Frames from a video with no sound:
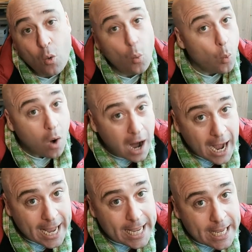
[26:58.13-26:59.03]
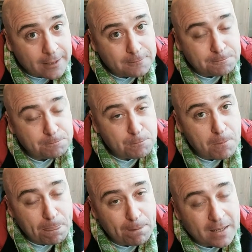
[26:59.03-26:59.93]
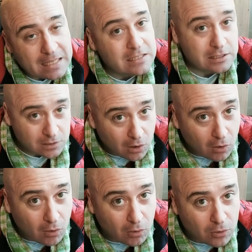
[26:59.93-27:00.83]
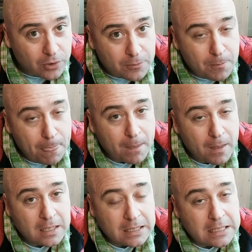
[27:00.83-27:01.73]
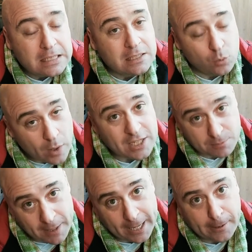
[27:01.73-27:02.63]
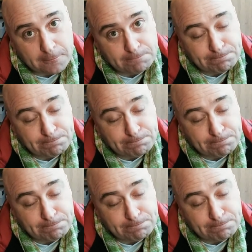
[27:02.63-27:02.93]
Why is it called the West Bank?